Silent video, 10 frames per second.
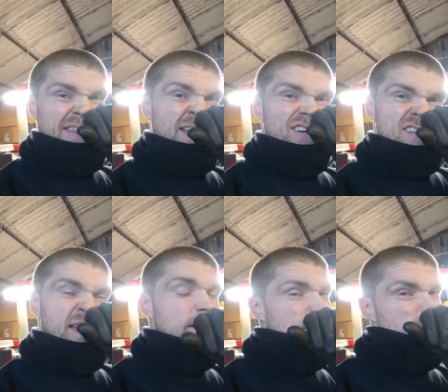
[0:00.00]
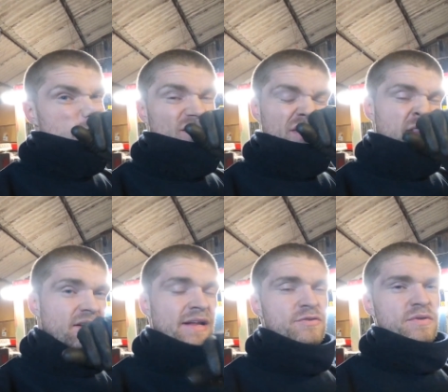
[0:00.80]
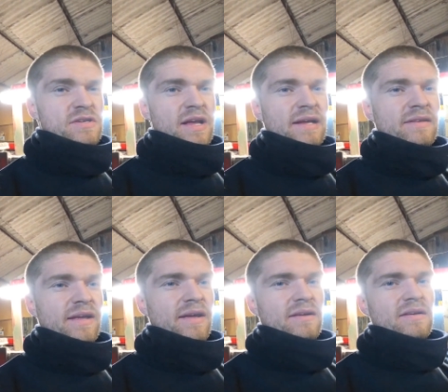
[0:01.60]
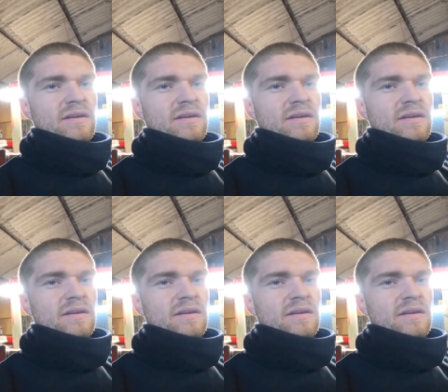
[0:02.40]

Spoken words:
The other side, the threads were kind of,